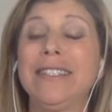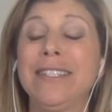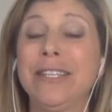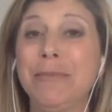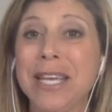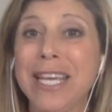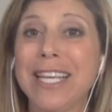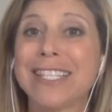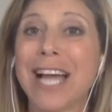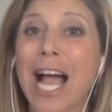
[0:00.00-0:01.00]
to
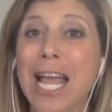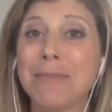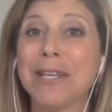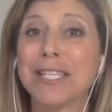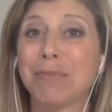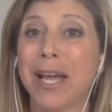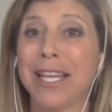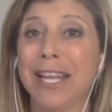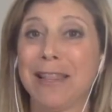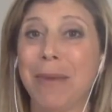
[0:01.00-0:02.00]
me, time is
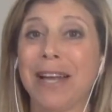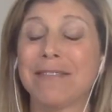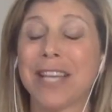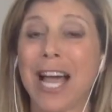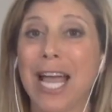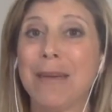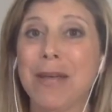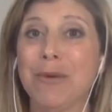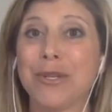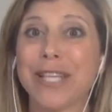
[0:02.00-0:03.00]
money, and the amount of time
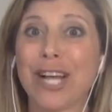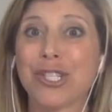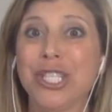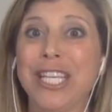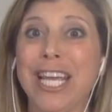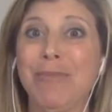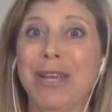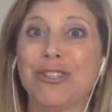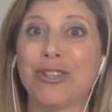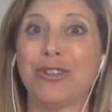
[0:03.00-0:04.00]
it was actually taking
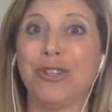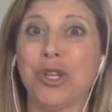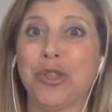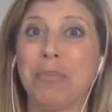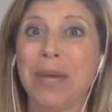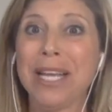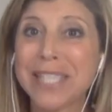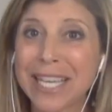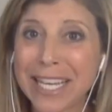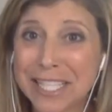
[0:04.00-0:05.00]
me just to learn the
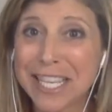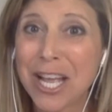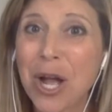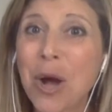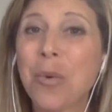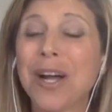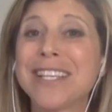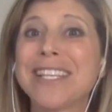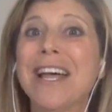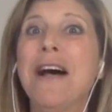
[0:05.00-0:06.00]
basics
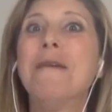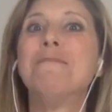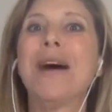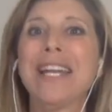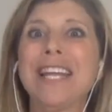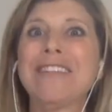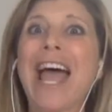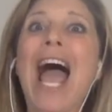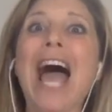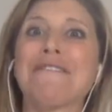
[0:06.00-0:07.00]
was money in the
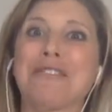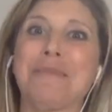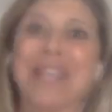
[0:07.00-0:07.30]
hat for